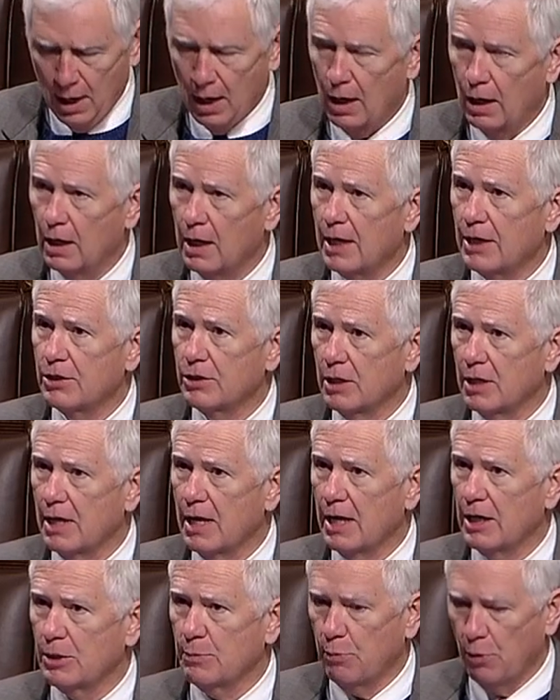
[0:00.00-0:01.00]
elects the
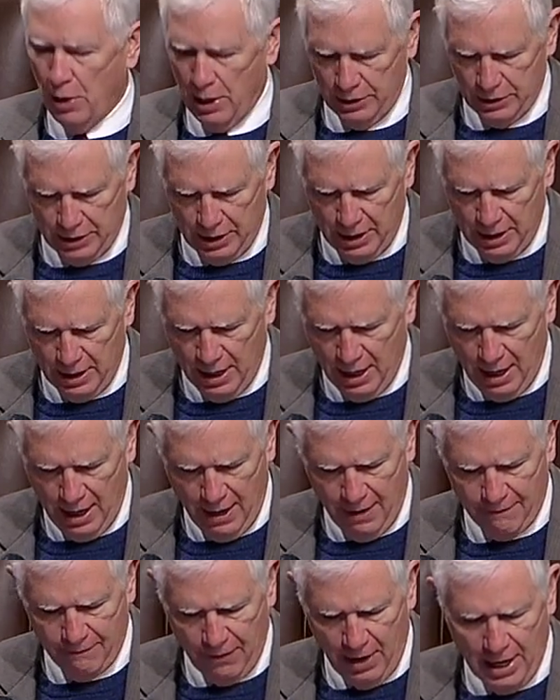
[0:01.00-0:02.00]
next president
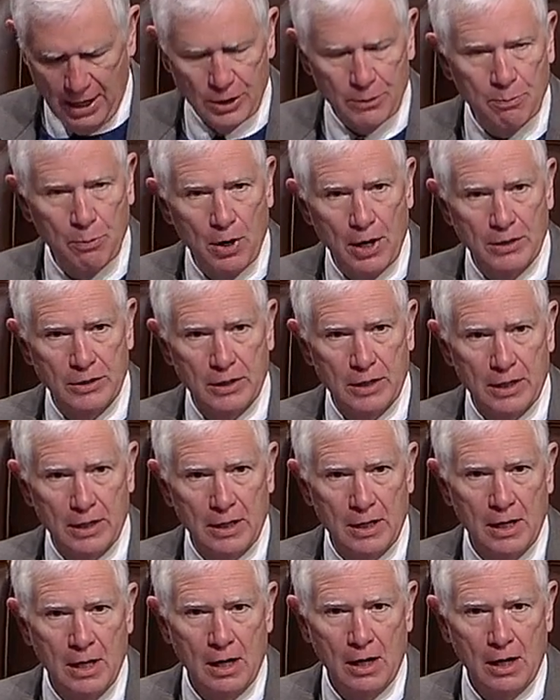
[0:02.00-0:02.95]
and vice president